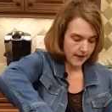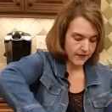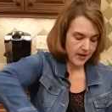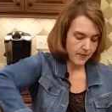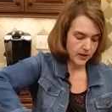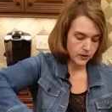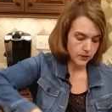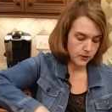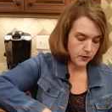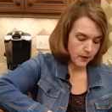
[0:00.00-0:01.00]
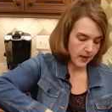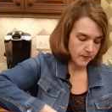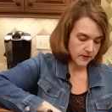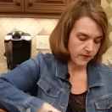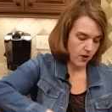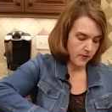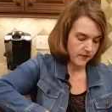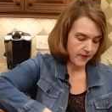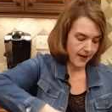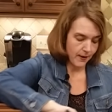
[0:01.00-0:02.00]
I've got my two cups of
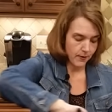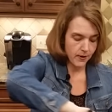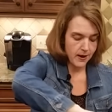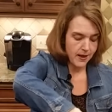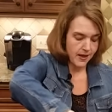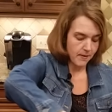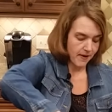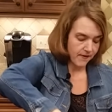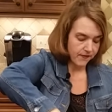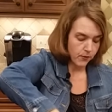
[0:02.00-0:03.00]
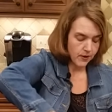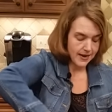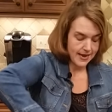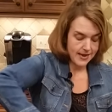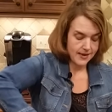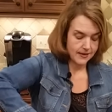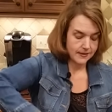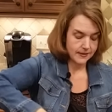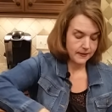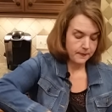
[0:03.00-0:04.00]
almond flour, my four
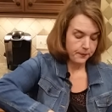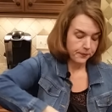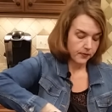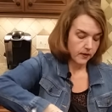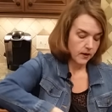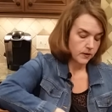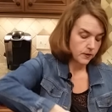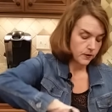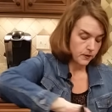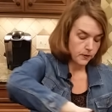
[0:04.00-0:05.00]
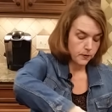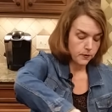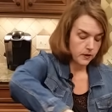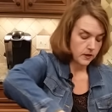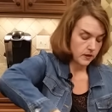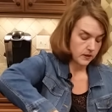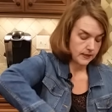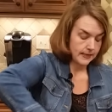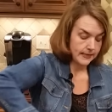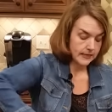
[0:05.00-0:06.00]
eggs, two
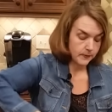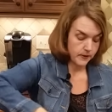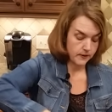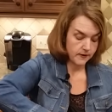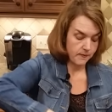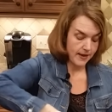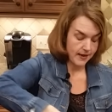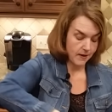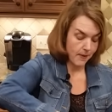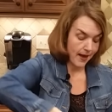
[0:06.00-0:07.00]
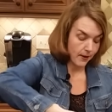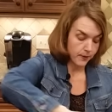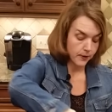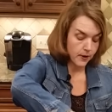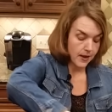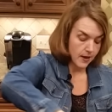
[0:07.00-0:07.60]
teaspoons of baking powder,